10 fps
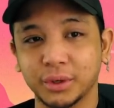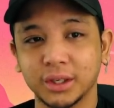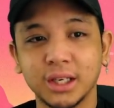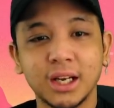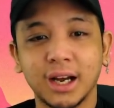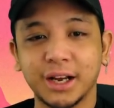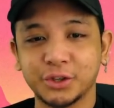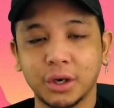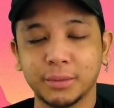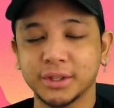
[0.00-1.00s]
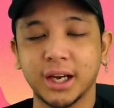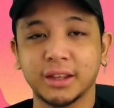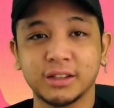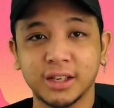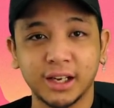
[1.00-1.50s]
but Hashirama's
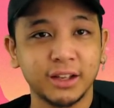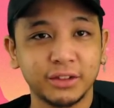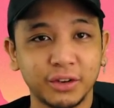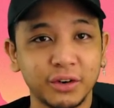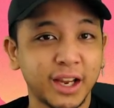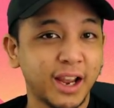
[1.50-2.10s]
got the second, third,